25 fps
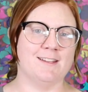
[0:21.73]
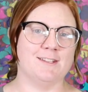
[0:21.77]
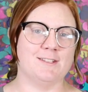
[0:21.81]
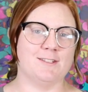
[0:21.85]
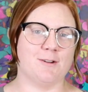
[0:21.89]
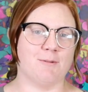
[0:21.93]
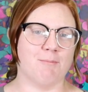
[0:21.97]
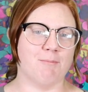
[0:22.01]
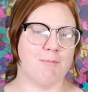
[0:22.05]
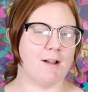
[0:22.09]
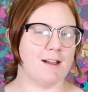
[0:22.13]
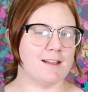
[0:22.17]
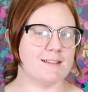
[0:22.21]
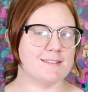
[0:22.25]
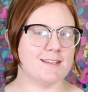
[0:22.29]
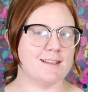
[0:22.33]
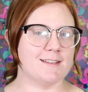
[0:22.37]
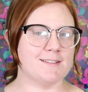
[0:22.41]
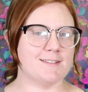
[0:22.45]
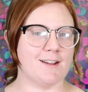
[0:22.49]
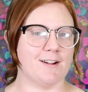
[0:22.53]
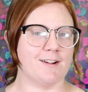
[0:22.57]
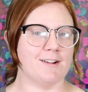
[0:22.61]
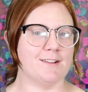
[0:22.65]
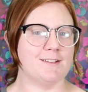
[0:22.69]
So
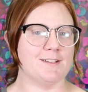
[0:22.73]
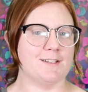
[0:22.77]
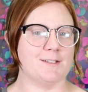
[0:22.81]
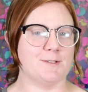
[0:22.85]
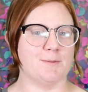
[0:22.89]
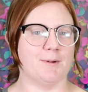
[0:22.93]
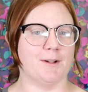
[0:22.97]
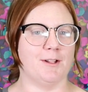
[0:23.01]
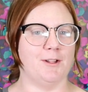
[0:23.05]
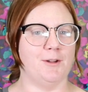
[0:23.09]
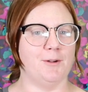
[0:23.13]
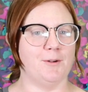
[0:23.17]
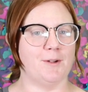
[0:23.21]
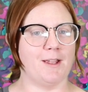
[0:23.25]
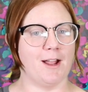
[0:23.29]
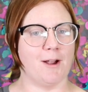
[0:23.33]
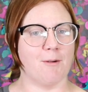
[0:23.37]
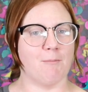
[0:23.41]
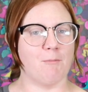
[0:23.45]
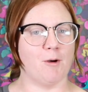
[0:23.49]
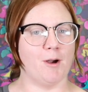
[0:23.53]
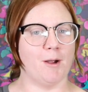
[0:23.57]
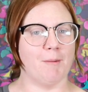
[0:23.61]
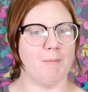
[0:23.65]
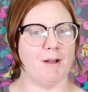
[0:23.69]
process art is where you
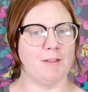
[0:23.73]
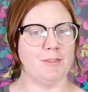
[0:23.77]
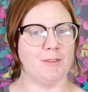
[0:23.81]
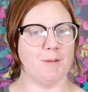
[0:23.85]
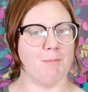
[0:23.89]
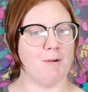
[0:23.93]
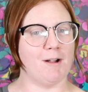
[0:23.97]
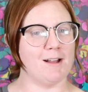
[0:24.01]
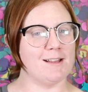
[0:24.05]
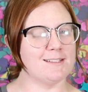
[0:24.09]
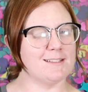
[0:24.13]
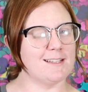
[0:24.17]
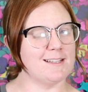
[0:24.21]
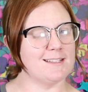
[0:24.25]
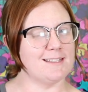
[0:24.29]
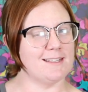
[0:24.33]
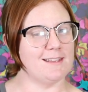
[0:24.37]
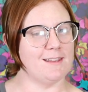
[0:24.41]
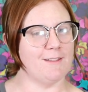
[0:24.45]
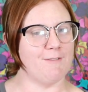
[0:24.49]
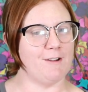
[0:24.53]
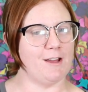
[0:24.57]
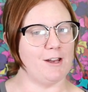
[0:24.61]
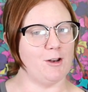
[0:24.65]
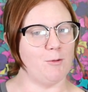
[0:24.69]
care more about the process
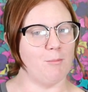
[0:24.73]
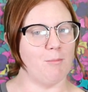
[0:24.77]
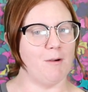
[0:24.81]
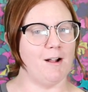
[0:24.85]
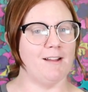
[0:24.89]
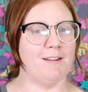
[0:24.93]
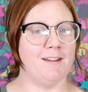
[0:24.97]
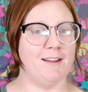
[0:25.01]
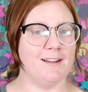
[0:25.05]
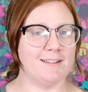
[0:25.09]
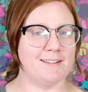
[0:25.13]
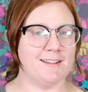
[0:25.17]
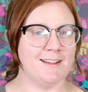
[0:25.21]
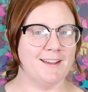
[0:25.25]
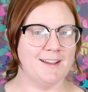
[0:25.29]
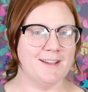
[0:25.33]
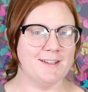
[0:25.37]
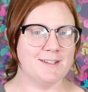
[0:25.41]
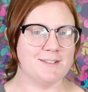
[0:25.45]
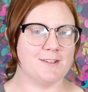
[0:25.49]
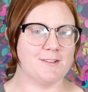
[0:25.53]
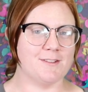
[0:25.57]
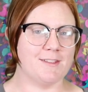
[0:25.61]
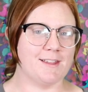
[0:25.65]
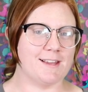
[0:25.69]
and the final product,
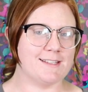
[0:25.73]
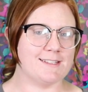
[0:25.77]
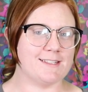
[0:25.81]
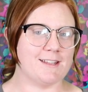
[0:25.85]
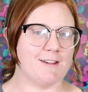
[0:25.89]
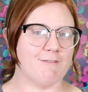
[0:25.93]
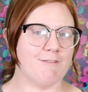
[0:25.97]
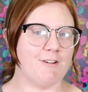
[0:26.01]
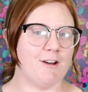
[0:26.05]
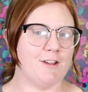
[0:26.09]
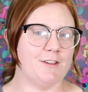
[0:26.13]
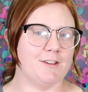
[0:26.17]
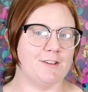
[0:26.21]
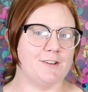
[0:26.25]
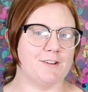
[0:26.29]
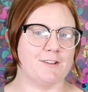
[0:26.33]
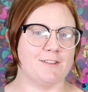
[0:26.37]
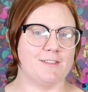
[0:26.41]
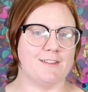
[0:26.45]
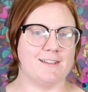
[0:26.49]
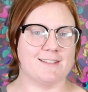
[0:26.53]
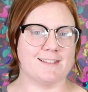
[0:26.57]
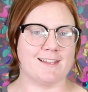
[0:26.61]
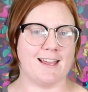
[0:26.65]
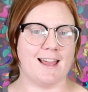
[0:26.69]
so things that fall
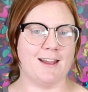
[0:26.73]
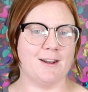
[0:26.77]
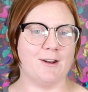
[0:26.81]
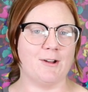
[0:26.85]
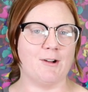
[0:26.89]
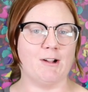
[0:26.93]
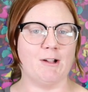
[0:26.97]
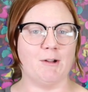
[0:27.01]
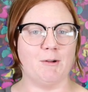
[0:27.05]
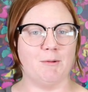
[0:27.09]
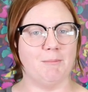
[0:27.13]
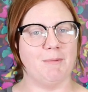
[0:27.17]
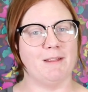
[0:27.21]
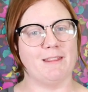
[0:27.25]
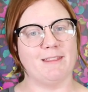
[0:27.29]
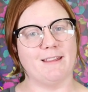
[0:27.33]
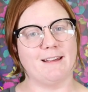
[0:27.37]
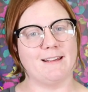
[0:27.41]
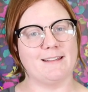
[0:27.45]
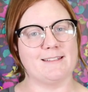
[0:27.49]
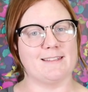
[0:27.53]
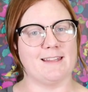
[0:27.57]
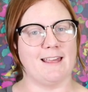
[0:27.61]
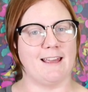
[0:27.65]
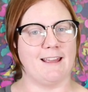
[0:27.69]
under this category would be
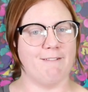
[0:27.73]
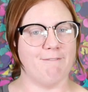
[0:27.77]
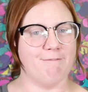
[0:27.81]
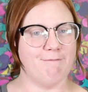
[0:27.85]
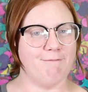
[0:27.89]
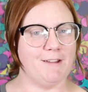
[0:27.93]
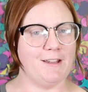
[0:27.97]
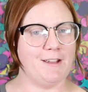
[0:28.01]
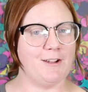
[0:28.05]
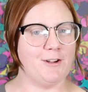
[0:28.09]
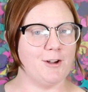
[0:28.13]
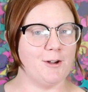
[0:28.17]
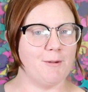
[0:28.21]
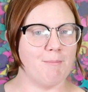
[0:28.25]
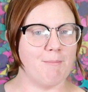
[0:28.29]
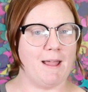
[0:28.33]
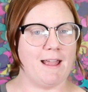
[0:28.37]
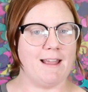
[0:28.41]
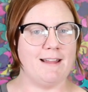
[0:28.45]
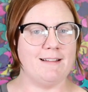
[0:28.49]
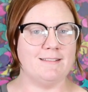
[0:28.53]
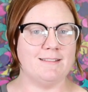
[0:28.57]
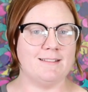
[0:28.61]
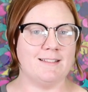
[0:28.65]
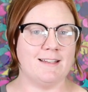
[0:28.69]
things like finger
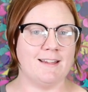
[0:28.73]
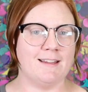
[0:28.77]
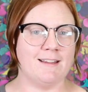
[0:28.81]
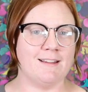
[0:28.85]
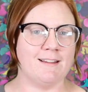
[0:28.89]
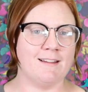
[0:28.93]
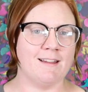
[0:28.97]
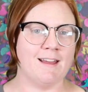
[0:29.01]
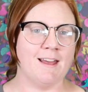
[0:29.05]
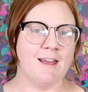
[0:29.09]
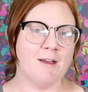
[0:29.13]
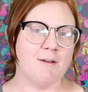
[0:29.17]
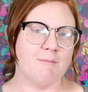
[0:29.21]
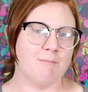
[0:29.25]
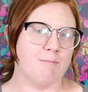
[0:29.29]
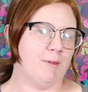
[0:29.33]
painting,